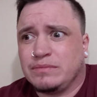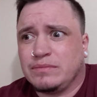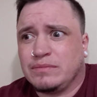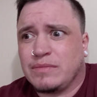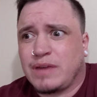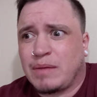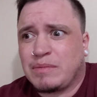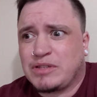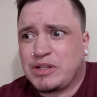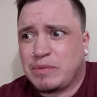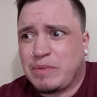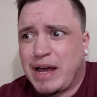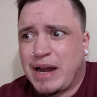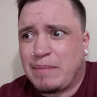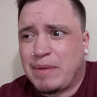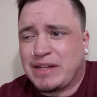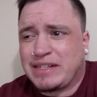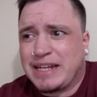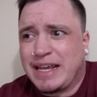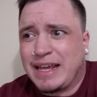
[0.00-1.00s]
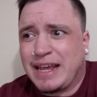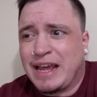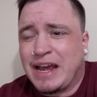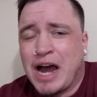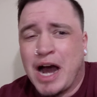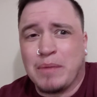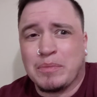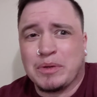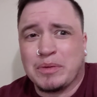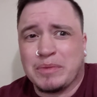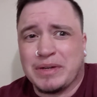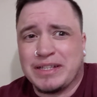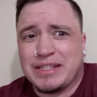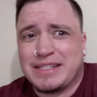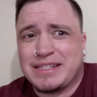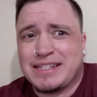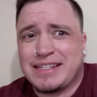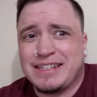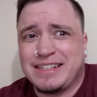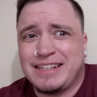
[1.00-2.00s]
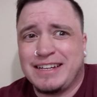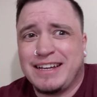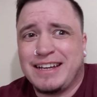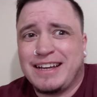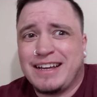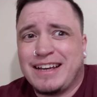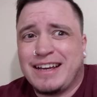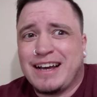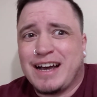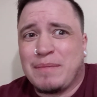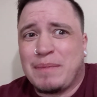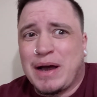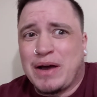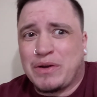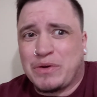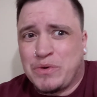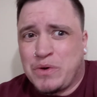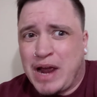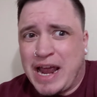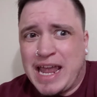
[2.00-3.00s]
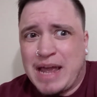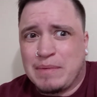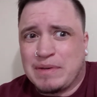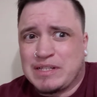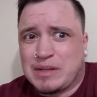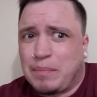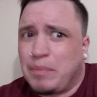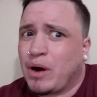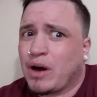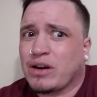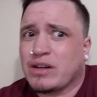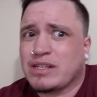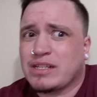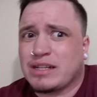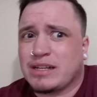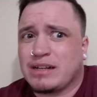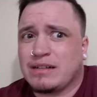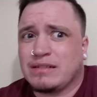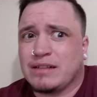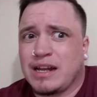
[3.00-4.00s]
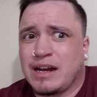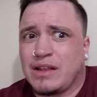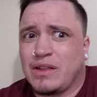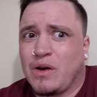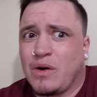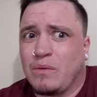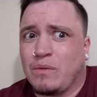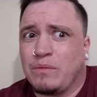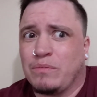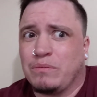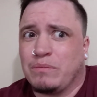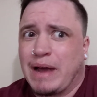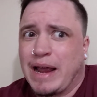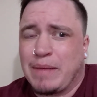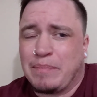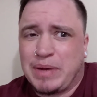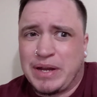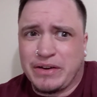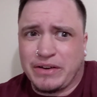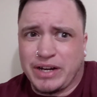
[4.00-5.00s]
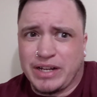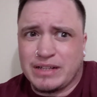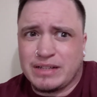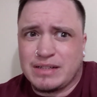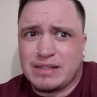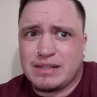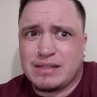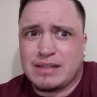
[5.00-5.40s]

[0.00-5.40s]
I'm still bad about taking compliments about who I am as a person, let alone my appearance